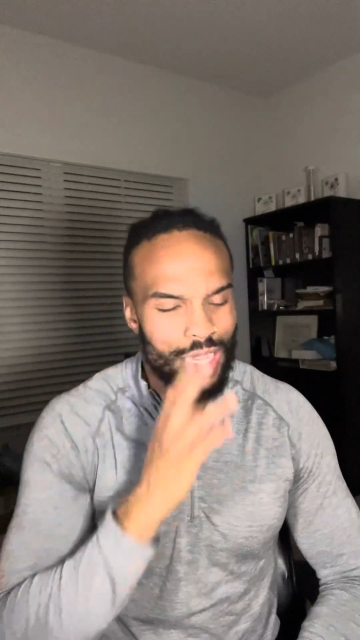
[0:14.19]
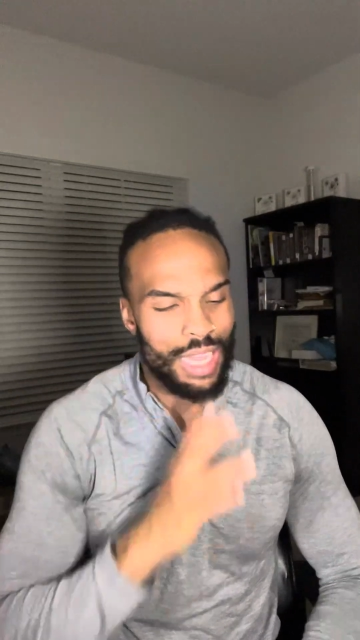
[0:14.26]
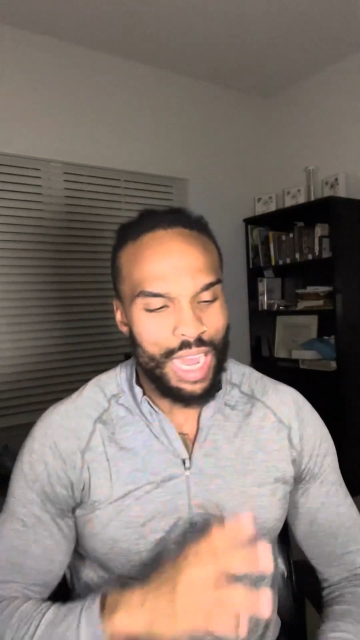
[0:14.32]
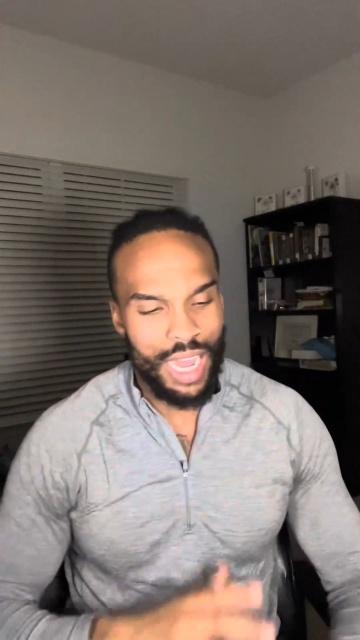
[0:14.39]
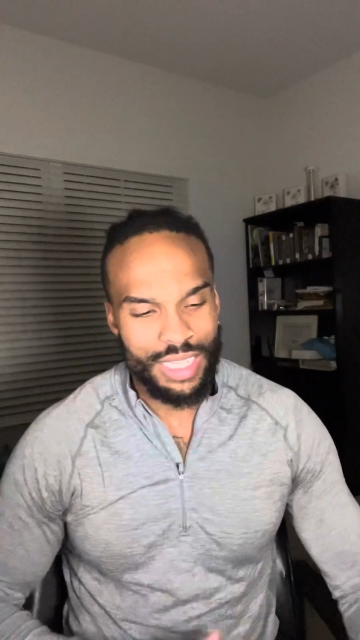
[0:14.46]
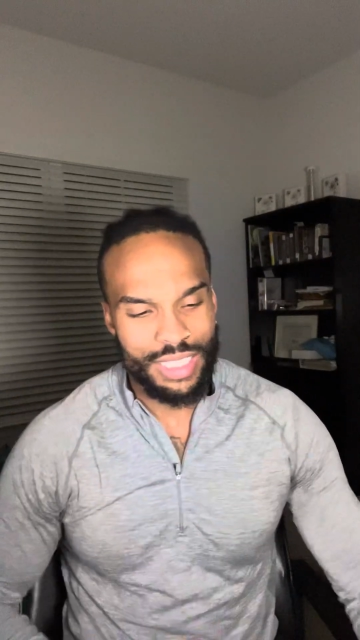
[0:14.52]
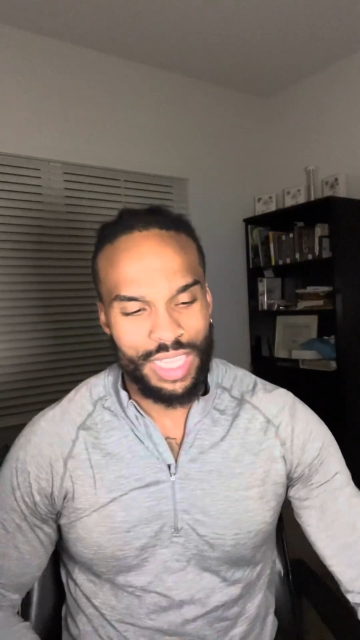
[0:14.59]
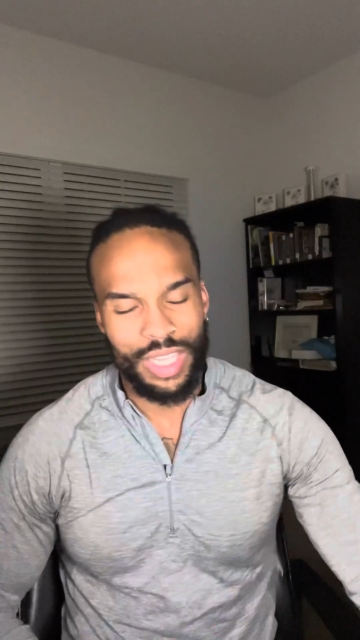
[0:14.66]

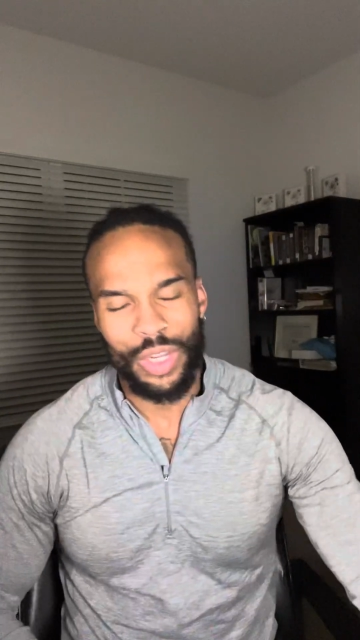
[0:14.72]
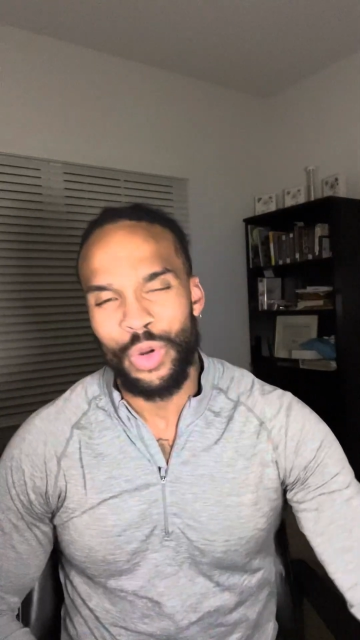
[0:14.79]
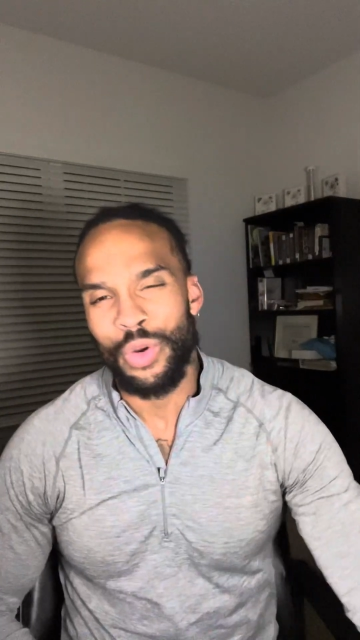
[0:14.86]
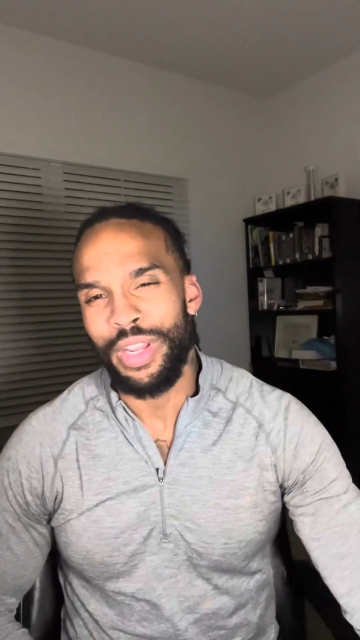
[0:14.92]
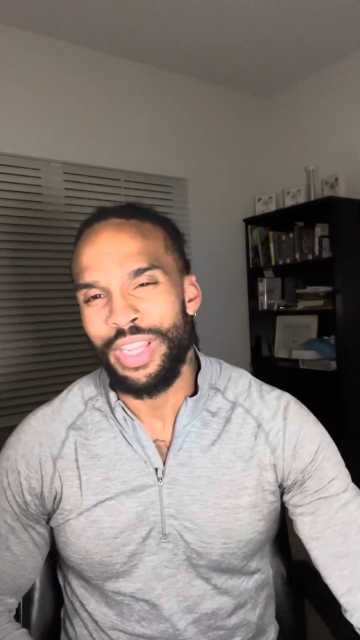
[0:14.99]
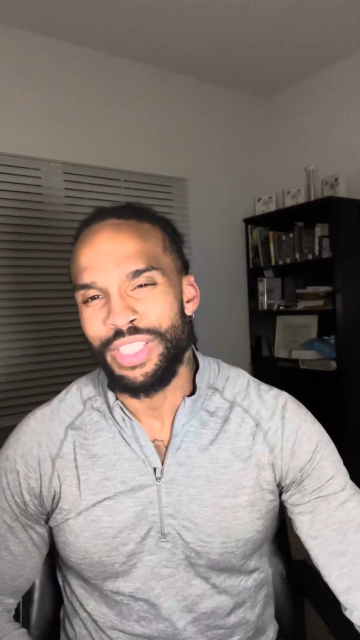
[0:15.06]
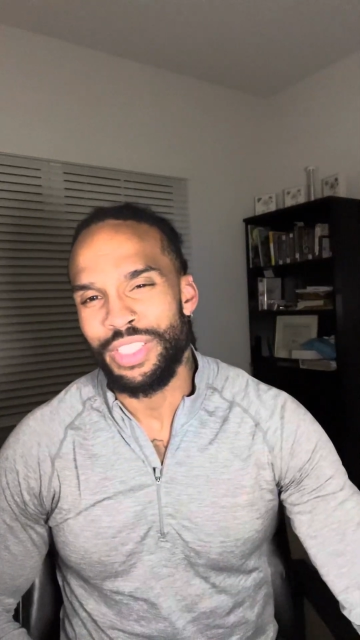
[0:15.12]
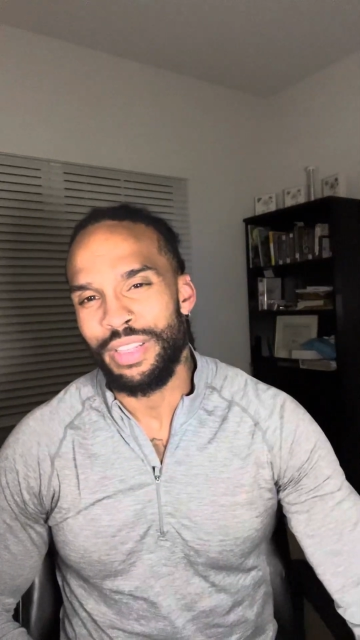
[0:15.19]
Content
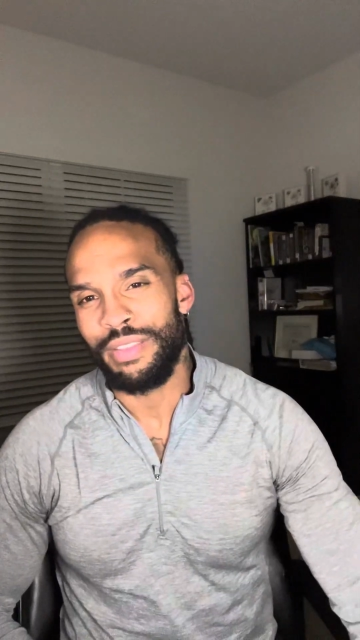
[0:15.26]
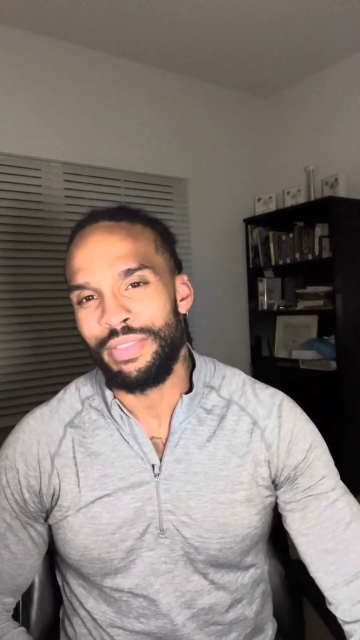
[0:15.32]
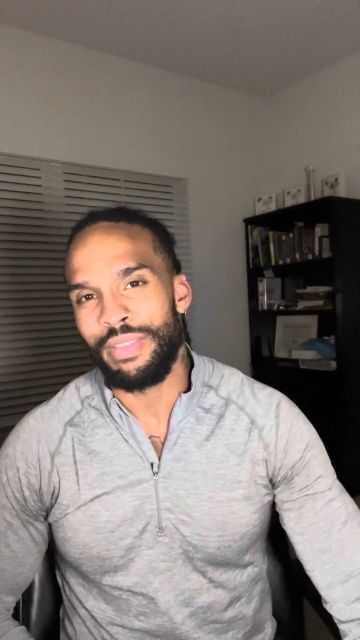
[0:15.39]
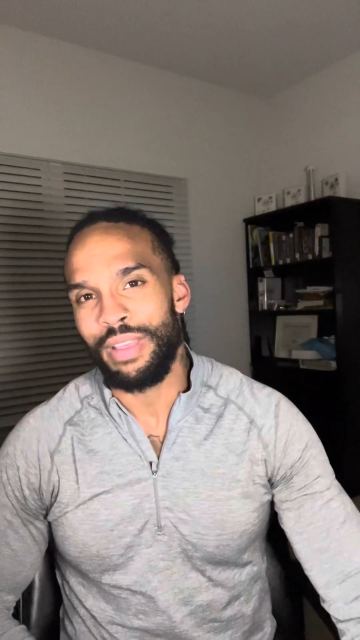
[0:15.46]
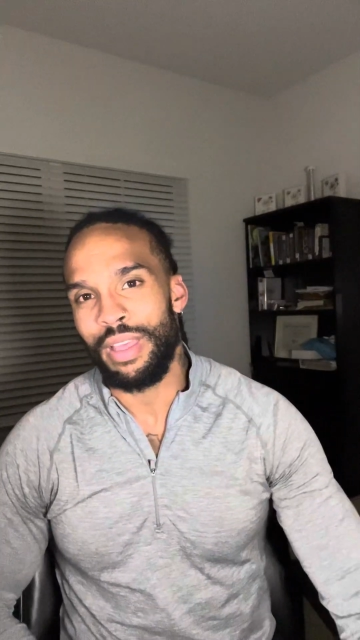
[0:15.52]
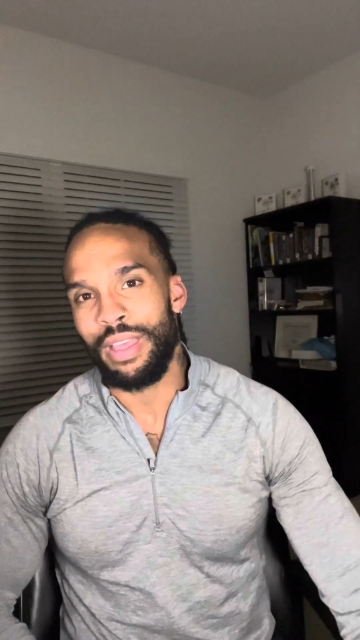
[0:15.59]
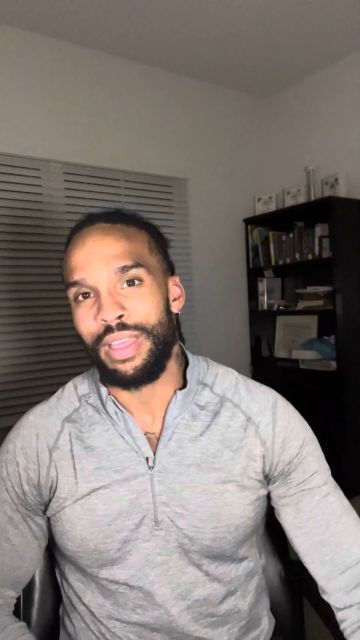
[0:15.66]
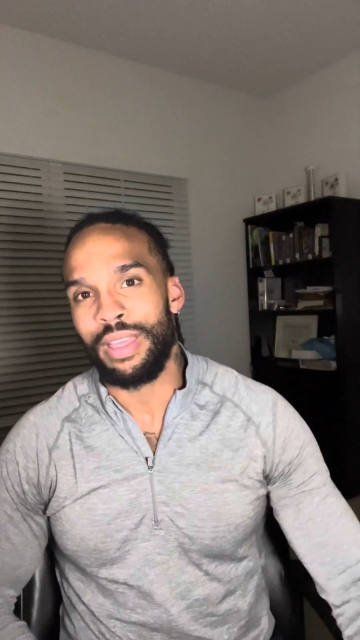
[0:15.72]
creation
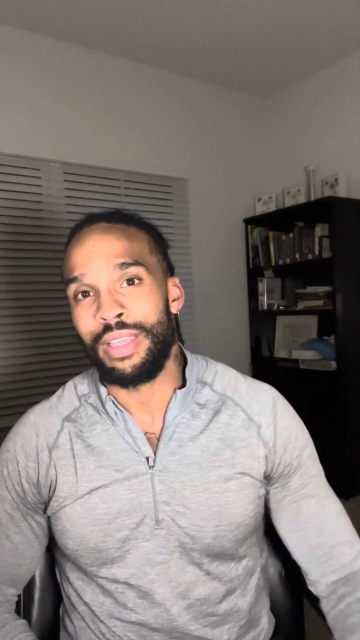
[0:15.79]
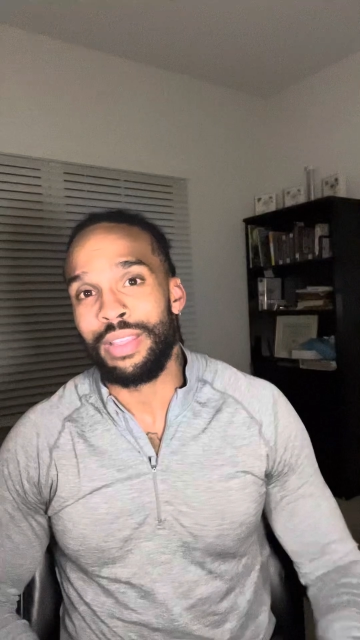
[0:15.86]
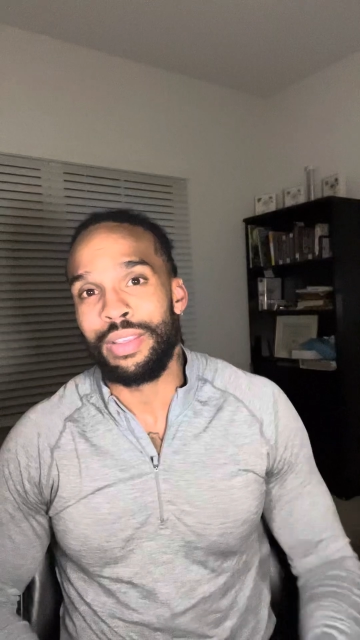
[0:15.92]
thing.